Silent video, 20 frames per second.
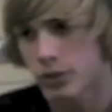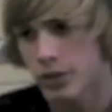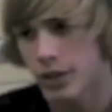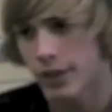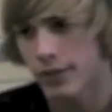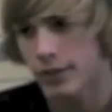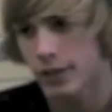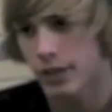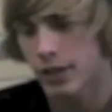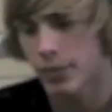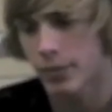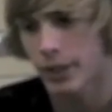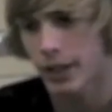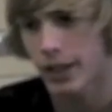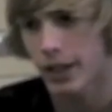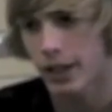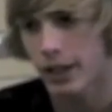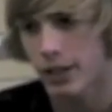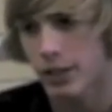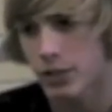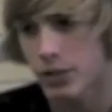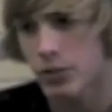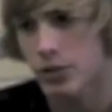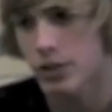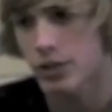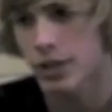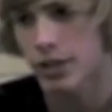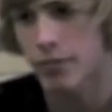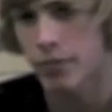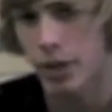you'd have to come back and you
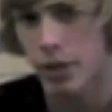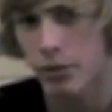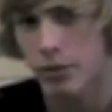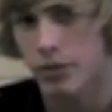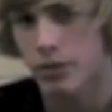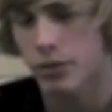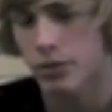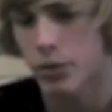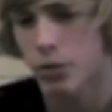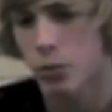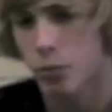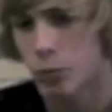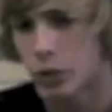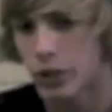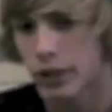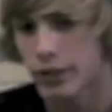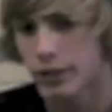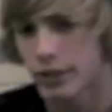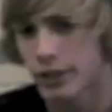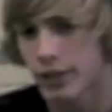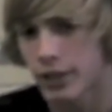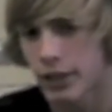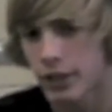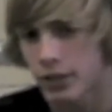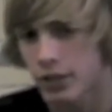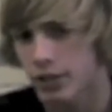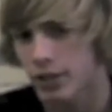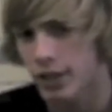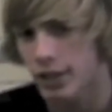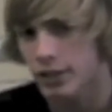just have mountains of homework sitting on
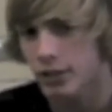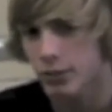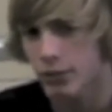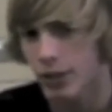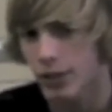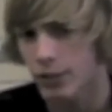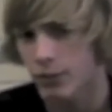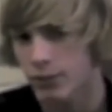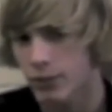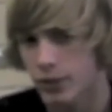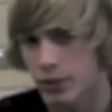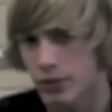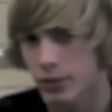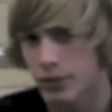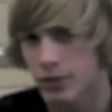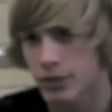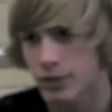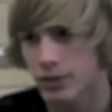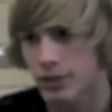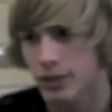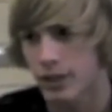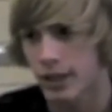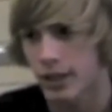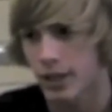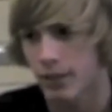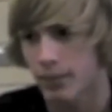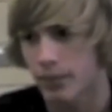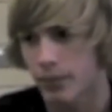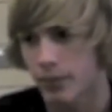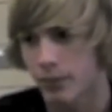your desk ready for you to take
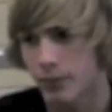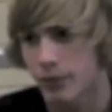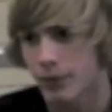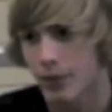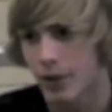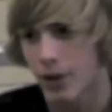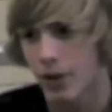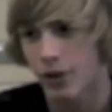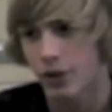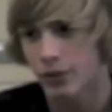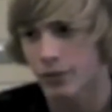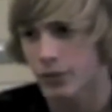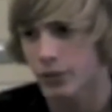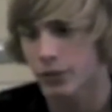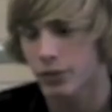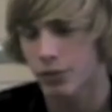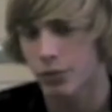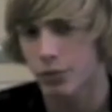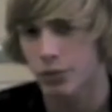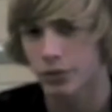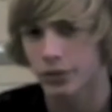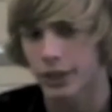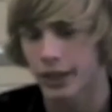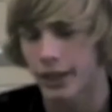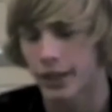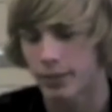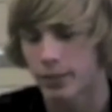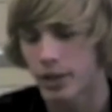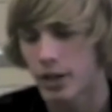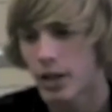up all of your social
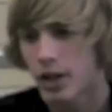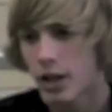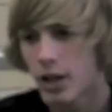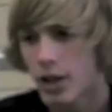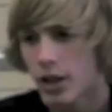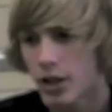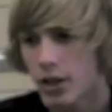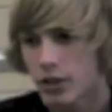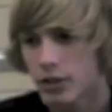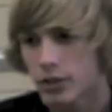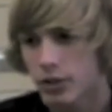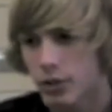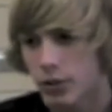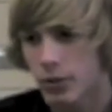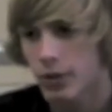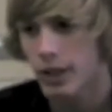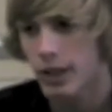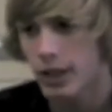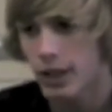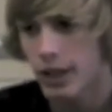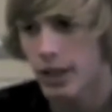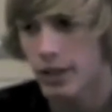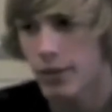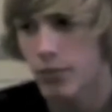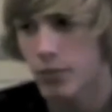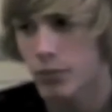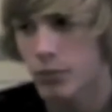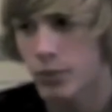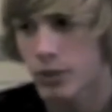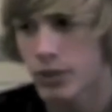time. So
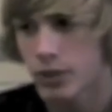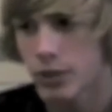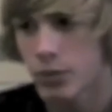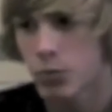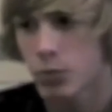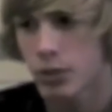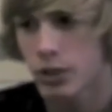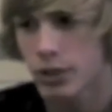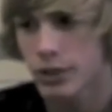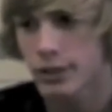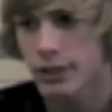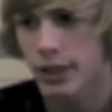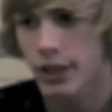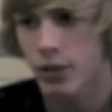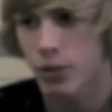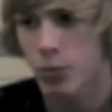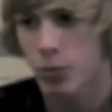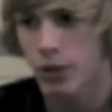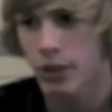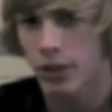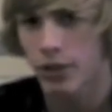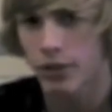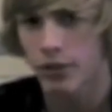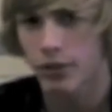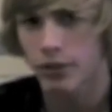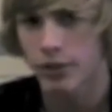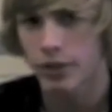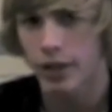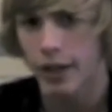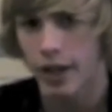it really works out
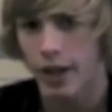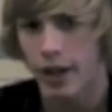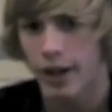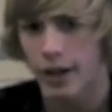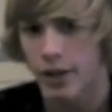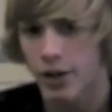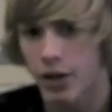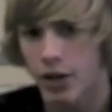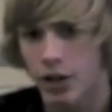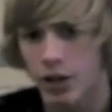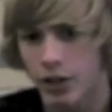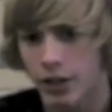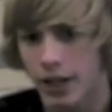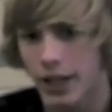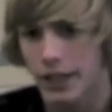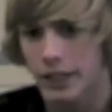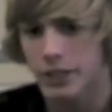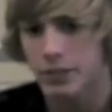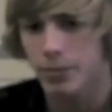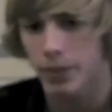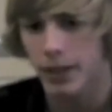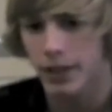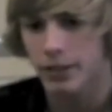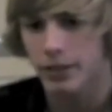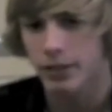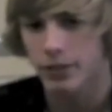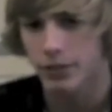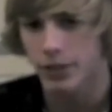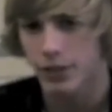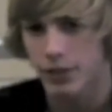well in all aspects
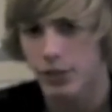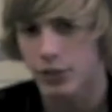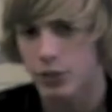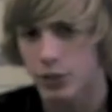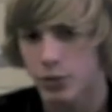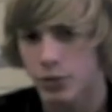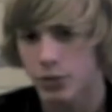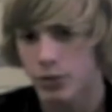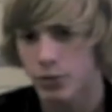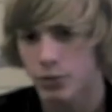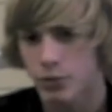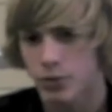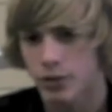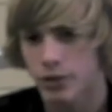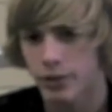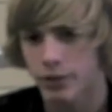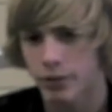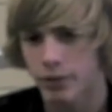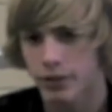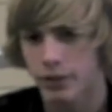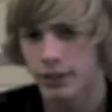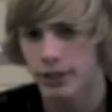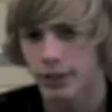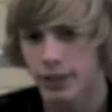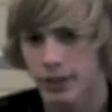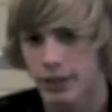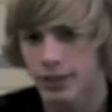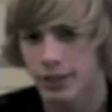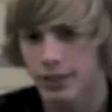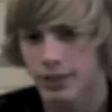of it. George Warriner
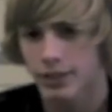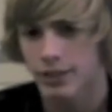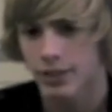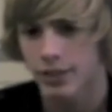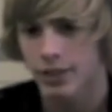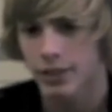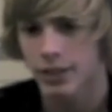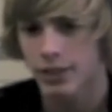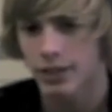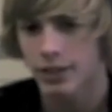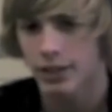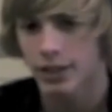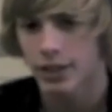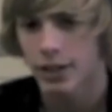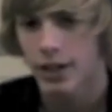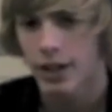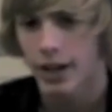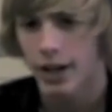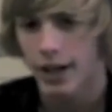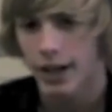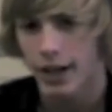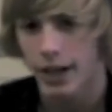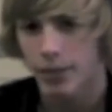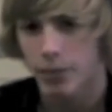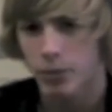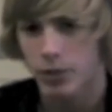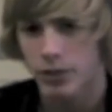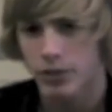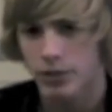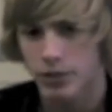really is the
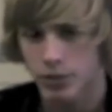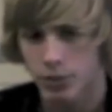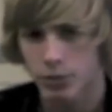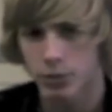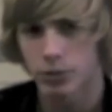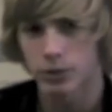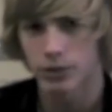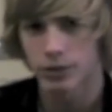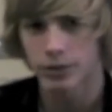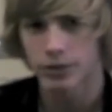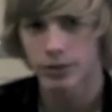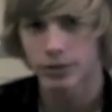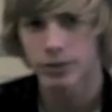hybrid school.